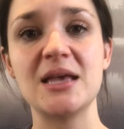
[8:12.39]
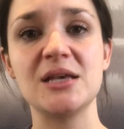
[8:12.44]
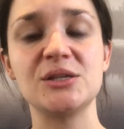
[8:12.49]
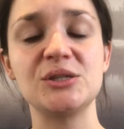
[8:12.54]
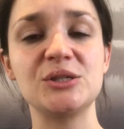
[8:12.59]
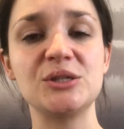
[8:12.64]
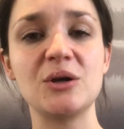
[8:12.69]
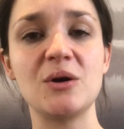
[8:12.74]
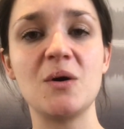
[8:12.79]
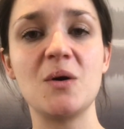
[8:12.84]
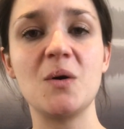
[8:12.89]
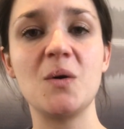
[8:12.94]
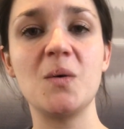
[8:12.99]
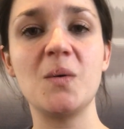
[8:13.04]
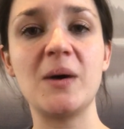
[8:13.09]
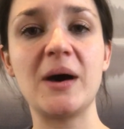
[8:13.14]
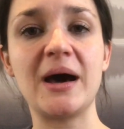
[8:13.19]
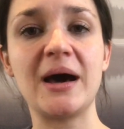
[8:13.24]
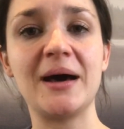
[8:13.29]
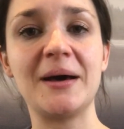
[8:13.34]

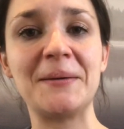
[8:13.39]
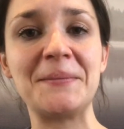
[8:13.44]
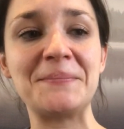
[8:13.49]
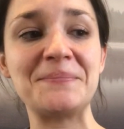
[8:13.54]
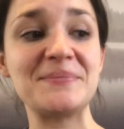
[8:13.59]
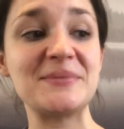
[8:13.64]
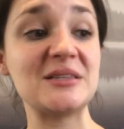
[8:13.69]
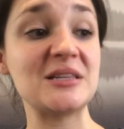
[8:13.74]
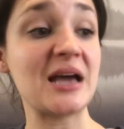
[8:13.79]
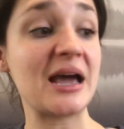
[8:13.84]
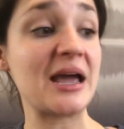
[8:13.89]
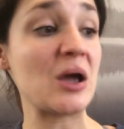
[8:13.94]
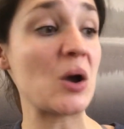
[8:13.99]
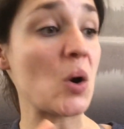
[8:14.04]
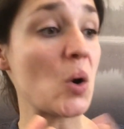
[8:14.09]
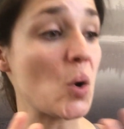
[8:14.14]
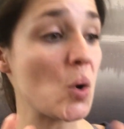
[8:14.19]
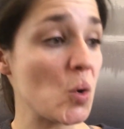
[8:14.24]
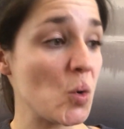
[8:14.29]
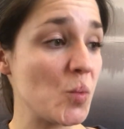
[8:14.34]
So I
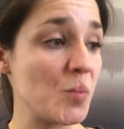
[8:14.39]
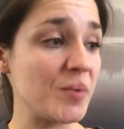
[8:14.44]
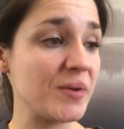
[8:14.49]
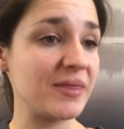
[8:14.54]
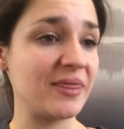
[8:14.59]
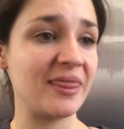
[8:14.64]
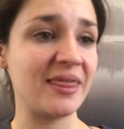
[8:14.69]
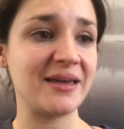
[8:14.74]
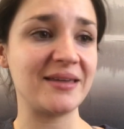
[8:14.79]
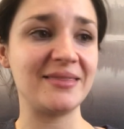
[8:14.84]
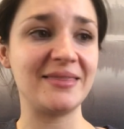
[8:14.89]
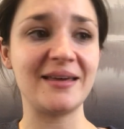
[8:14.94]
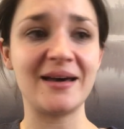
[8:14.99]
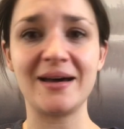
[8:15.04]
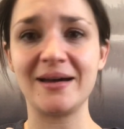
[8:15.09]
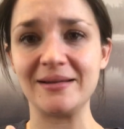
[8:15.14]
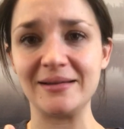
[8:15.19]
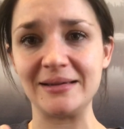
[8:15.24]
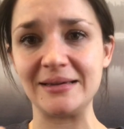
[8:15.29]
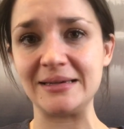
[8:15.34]
hope
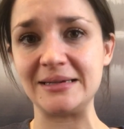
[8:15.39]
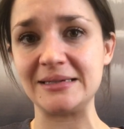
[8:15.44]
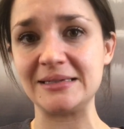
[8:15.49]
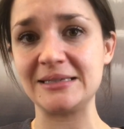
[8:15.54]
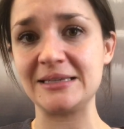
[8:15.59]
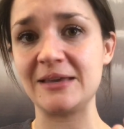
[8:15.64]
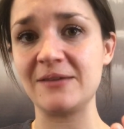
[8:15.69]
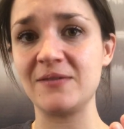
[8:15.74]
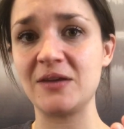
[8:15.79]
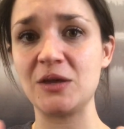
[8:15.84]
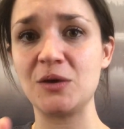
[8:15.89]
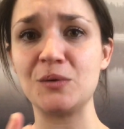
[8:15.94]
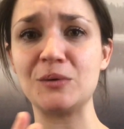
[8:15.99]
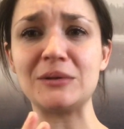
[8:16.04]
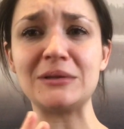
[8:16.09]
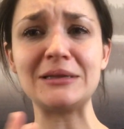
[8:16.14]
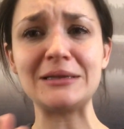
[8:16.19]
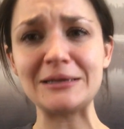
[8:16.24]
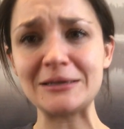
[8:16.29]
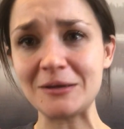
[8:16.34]
that is giving you a
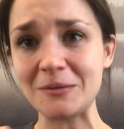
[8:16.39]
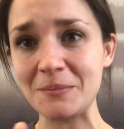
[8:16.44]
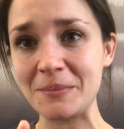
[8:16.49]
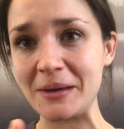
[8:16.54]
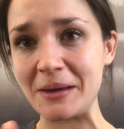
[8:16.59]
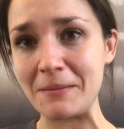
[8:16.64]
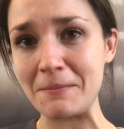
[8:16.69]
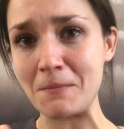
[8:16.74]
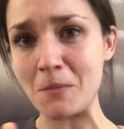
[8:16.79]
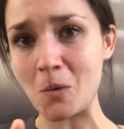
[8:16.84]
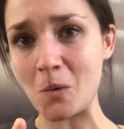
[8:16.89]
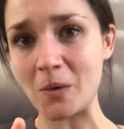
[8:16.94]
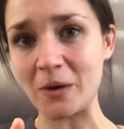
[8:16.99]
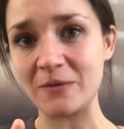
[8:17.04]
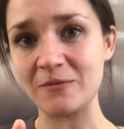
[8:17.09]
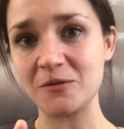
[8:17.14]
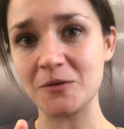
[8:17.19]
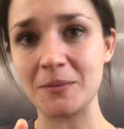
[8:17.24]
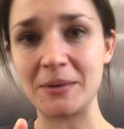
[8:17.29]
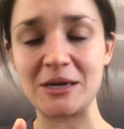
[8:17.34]
little bit more
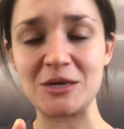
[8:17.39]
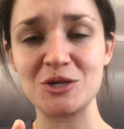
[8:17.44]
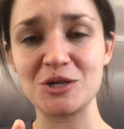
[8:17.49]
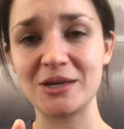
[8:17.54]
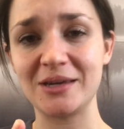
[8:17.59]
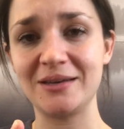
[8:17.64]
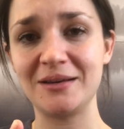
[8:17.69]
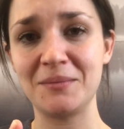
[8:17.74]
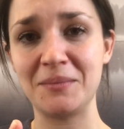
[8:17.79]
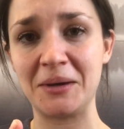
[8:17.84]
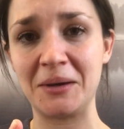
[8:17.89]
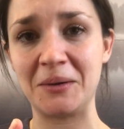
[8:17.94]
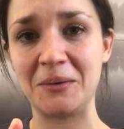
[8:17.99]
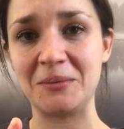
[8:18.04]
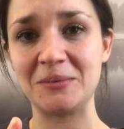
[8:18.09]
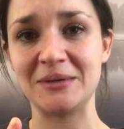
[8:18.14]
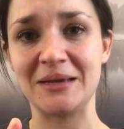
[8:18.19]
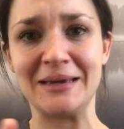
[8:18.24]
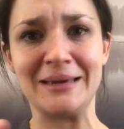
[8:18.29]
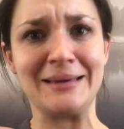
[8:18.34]
information
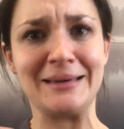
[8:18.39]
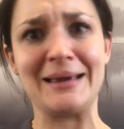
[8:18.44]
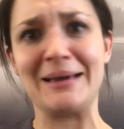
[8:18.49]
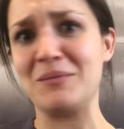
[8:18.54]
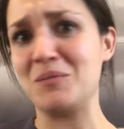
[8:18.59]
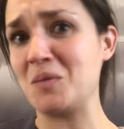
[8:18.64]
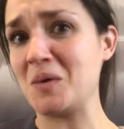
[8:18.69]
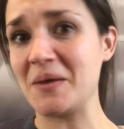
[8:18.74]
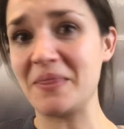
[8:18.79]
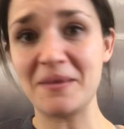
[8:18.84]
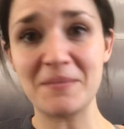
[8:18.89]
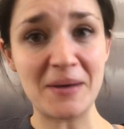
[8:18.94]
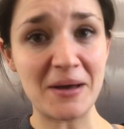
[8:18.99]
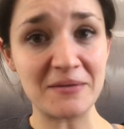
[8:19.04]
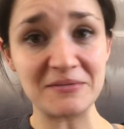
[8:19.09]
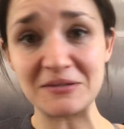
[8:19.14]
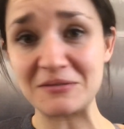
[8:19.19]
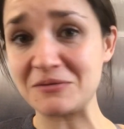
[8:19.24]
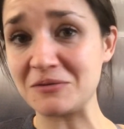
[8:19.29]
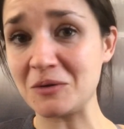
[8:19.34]
about what the
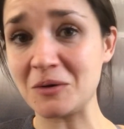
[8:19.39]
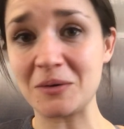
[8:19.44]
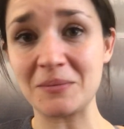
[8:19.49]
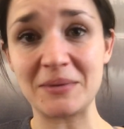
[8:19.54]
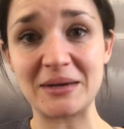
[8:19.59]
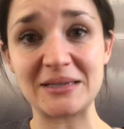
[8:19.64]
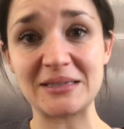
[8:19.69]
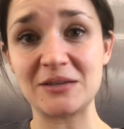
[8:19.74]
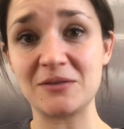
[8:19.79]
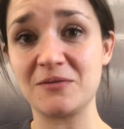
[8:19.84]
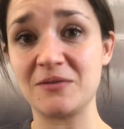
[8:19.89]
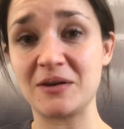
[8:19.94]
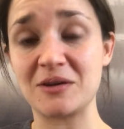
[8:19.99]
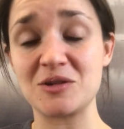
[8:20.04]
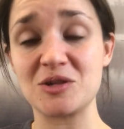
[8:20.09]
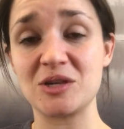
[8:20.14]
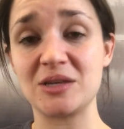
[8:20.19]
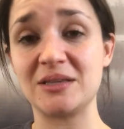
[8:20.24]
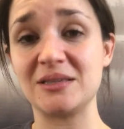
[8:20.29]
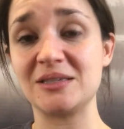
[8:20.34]
pelvic floor muscle
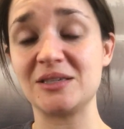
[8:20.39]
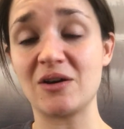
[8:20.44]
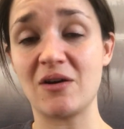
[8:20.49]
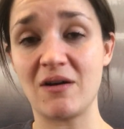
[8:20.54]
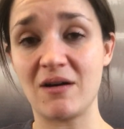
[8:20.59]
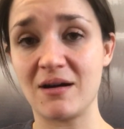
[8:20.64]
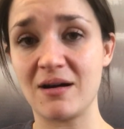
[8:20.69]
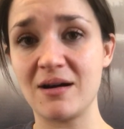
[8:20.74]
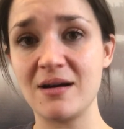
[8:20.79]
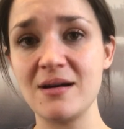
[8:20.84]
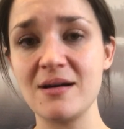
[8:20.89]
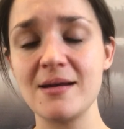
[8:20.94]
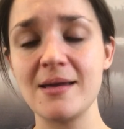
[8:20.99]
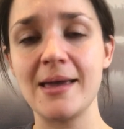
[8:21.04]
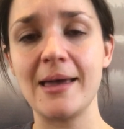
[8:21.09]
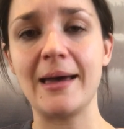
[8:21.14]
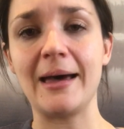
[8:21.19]
functions are,